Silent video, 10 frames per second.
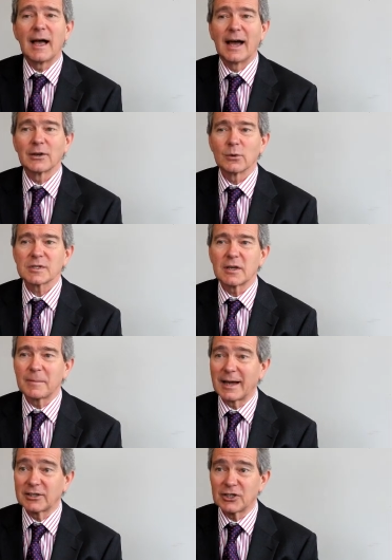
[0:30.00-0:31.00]
and also
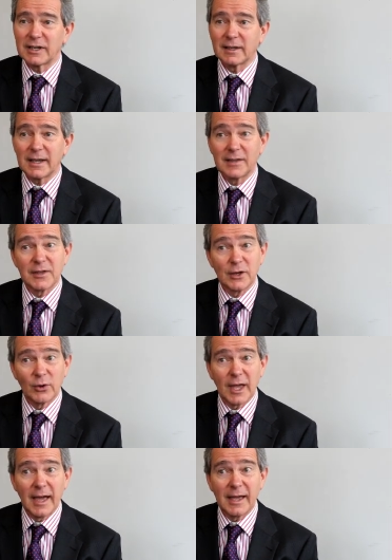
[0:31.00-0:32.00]
managing in the
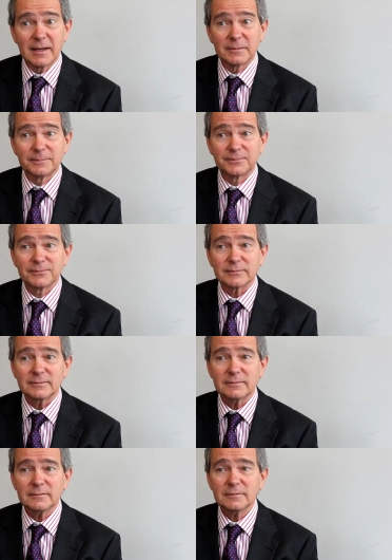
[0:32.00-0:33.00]
UK.
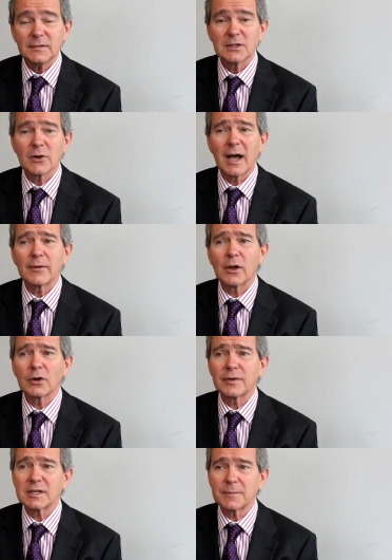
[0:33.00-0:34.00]
So I have a
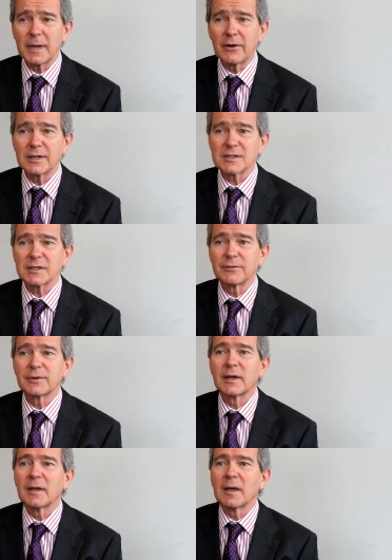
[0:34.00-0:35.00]
lot of experience of
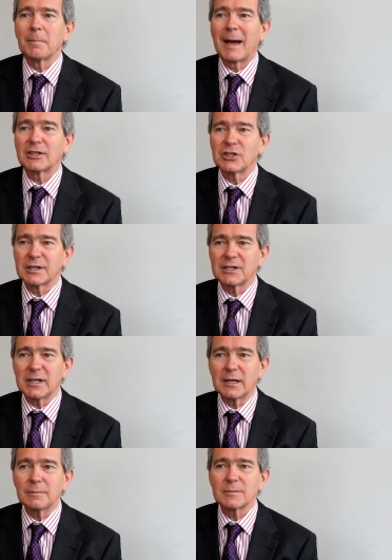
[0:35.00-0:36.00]
managing
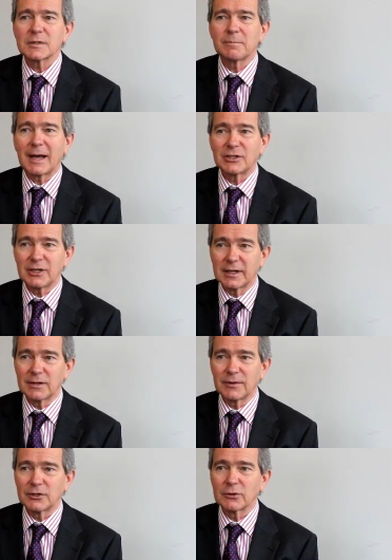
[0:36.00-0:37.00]
teams, managing
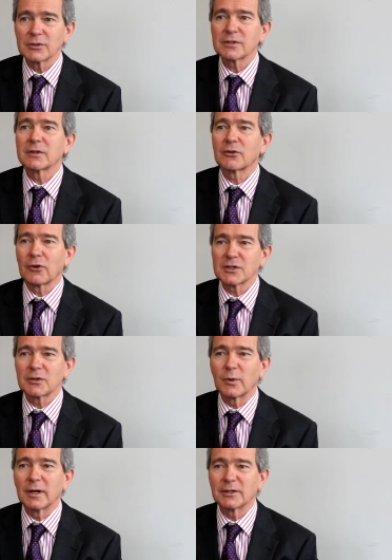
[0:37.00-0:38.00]
individuals
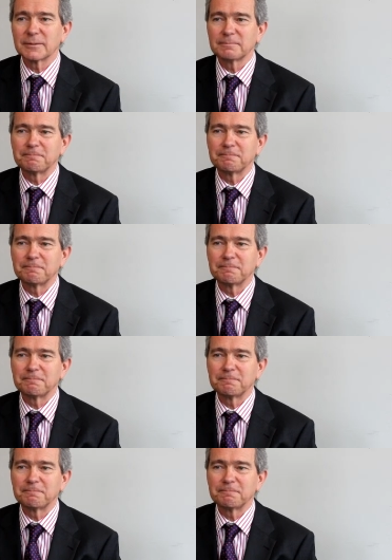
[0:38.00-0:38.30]
across the world.